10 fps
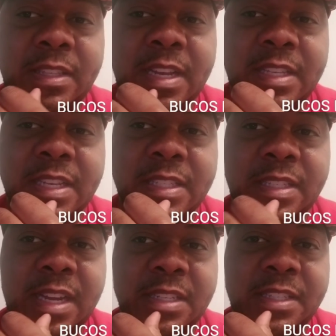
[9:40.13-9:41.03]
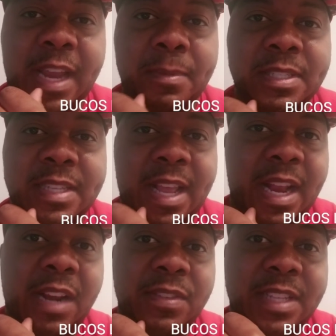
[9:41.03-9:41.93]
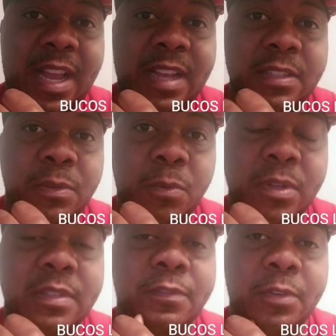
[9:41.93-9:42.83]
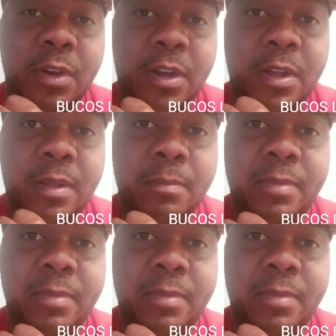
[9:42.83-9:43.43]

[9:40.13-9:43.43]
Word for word: this gets Jameis's head out of his ass once and for all,